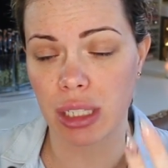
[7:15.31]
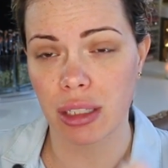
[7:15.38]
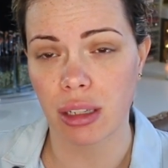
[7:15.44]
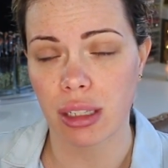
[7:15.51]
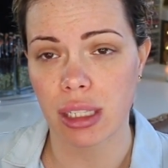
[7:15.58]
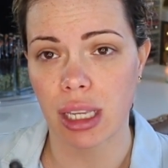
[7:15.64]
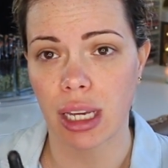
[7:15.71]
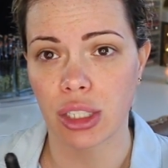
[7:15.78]
It
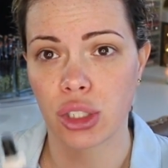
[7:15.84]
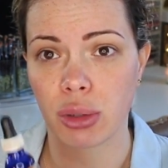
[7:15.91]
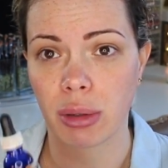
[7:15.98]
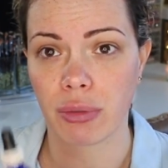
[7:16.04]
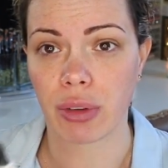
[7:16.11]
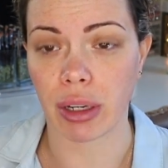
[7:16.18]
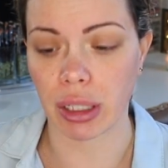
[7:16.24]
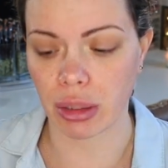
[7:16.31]
does last you
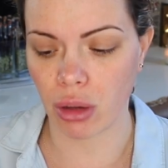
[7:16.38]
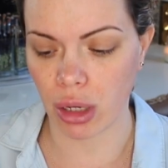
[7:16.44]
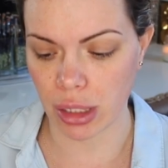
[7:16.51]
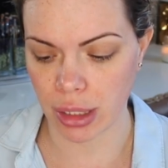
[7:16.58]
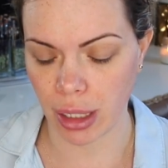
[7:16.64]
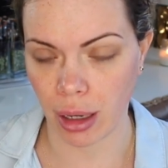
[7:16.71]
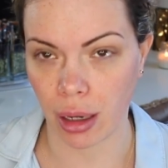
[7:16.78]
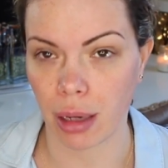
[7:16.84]
a very
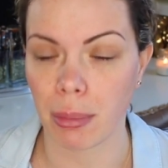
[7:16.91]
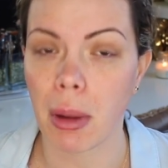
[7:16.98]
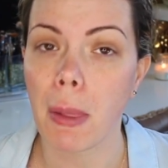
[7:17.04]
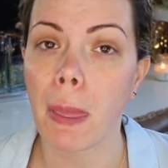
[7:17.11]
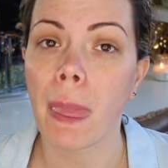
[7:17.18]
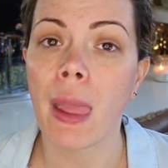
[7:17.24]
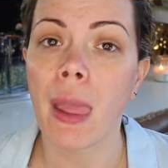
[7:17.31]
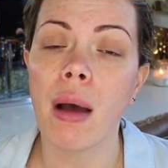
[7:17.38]
long time,
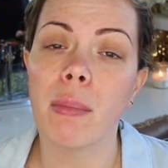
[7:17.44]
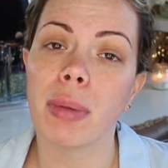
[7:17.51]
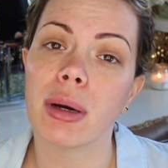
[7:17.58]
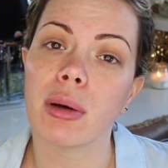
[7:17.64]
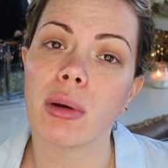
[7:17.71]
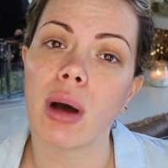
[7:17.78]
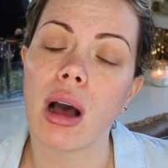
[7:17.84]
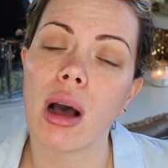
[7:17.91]

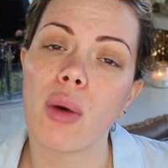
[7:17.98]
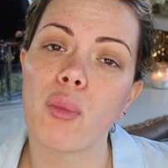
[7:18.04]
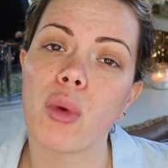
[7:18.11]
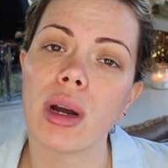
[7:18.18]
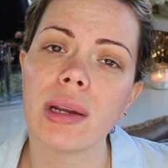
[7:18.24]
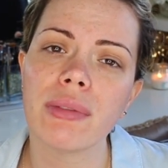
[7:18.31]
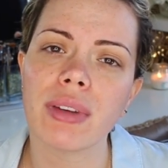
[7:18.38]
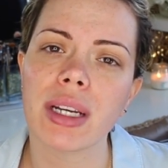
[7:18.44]
but
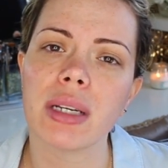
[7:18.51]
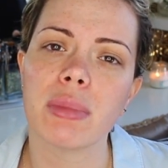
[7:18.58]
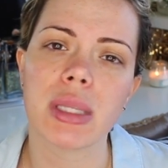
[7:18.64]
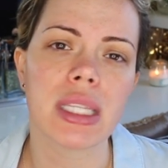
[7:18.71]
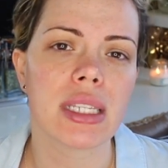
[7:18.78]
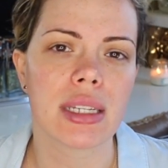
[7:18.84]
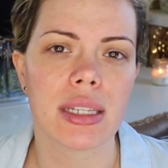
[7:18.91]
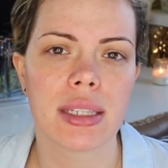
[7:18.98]
what a
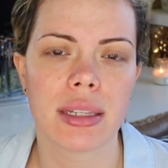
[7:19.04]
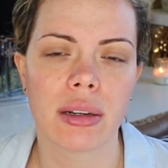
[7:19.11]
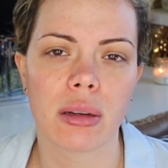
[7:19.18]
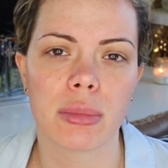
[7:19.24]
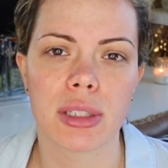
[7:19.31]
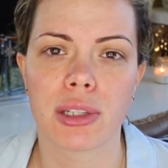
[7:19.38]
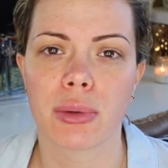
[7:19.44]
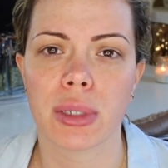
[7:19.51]
vitamin C
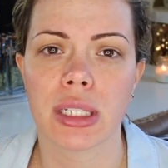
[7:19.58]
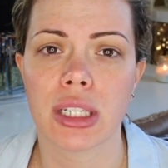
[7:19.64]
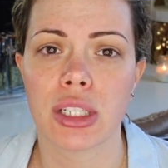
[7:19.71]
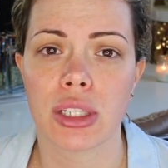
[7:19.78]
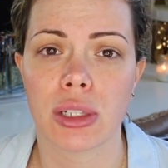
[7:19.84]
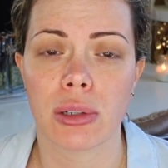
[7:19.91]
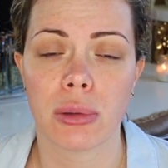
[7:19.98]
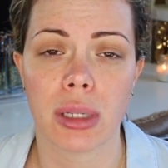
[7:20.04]
serum is going to
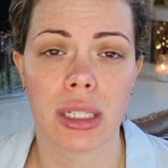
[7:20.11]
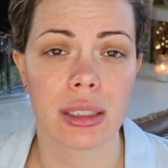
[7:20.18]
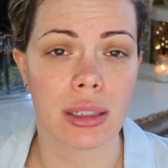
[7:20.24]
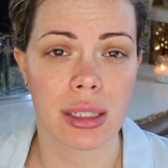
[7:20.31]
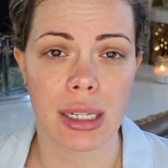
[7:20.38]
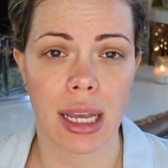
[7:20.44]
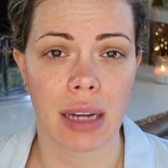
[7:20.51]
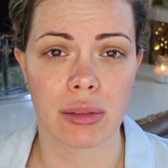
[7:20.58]
do, and it
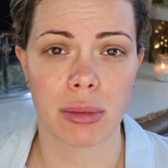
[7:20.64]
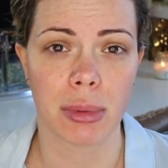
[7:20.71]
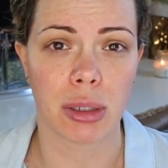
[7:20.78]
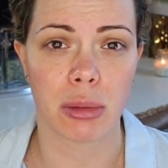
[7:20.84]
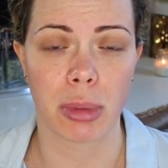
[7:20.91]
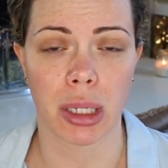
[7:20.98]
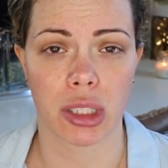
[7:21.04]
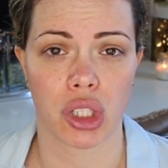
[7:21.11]
doesn't have to be
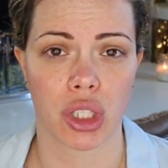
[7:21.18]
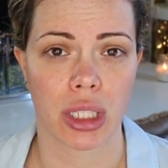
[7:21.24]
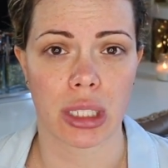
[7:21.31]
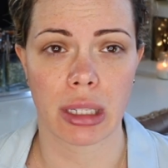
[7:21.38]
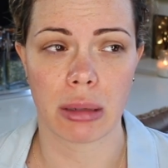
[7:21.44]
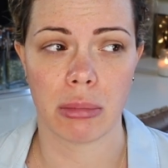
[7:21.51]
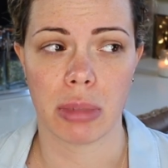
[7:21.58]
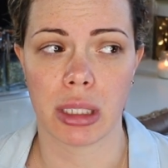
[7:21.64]
Obagi,
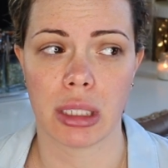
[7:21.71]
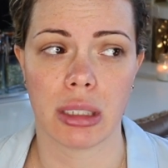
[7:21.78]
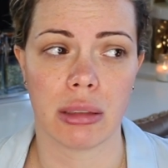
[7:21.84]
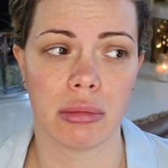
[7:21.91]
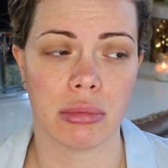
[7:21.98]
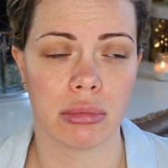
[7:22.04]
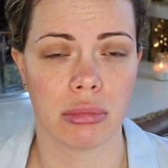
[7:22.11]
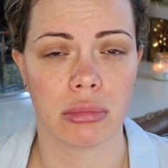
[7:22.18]
it can
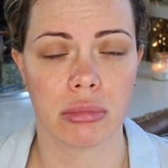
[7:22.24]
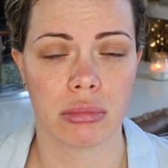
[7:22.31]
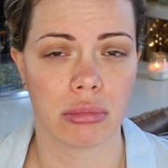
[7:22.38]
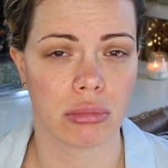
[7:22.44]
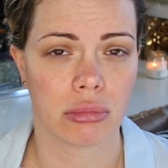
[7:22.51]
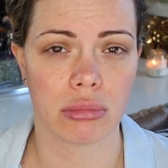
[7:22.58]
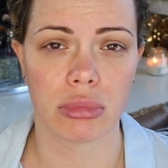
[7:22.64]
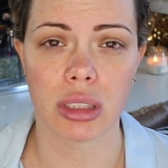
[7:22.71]
be
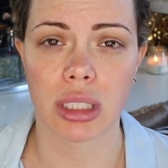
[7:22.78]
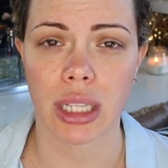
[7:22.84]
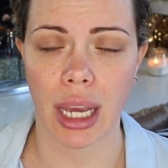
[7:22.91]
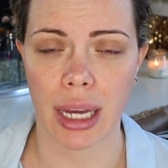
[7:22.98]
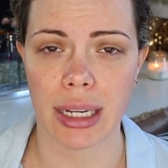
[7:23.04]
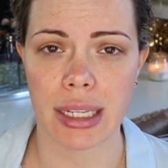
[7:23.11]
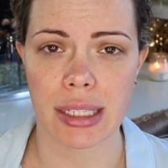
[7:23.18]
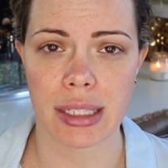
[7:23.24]
really
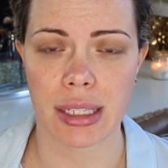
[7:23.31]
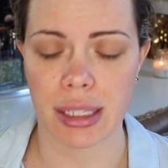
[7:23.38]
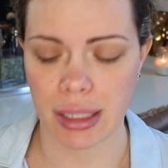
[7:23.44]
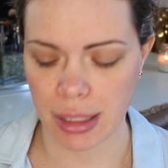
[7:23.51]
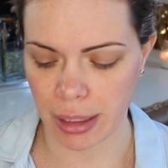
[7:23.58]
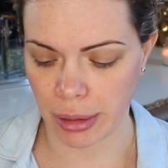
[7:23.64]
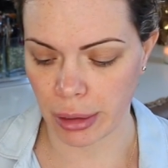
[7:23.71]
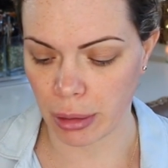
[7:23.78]
any C
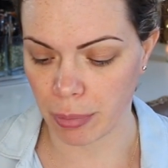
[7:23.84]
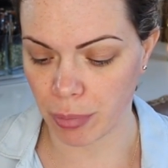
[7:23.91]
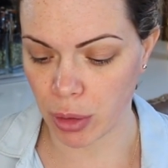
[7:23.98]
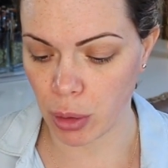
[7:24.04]
serum.